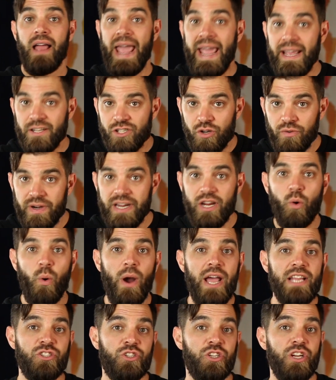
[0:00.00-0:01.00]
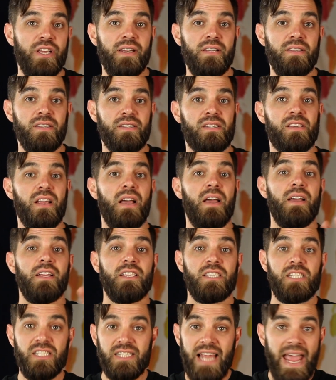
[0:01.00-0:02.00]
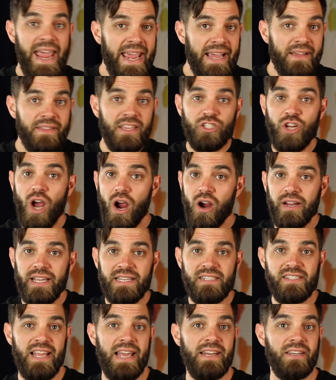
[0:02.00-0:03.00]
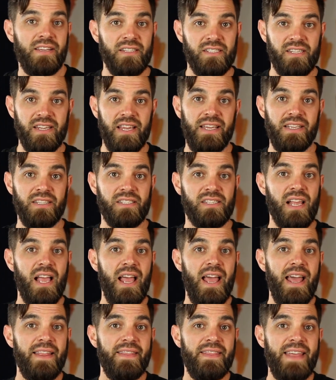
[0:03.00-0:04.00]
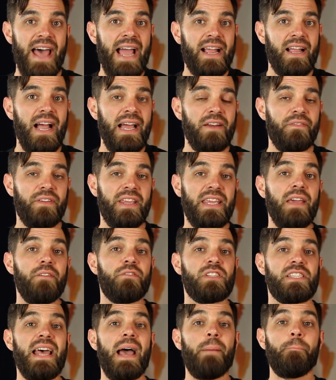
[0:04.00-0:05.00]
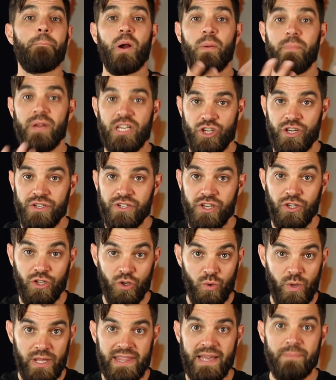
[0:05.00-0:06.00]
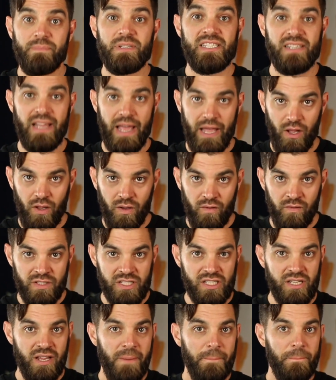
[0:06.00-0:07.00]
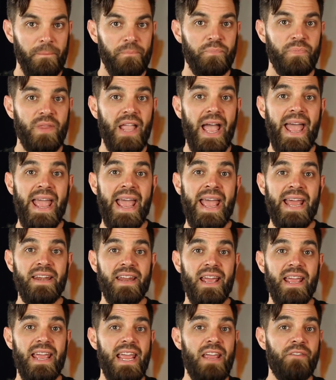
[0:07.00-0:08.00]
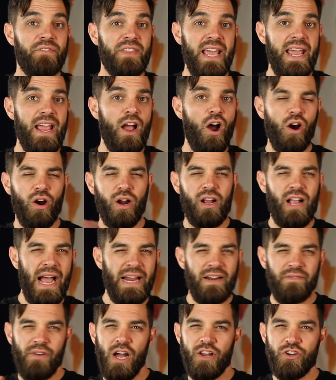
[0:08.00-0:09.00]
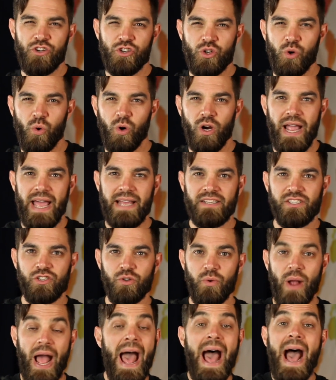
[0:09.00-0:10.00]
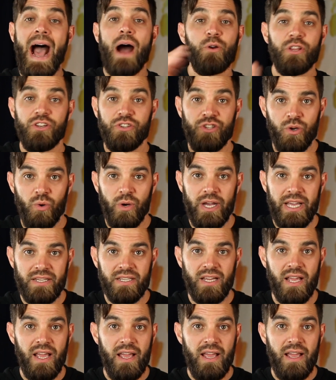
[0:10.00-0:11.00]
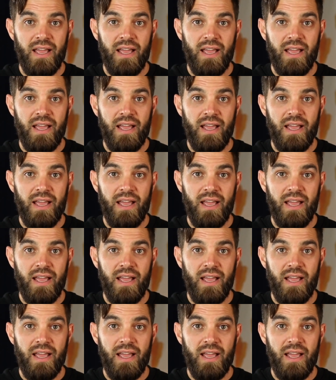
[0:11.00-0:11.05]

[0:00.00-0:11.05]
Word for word: answering questions, saying the target sentences, that kind of gives them permission to do it themselves. And if they are kind of unsure as to how to do it,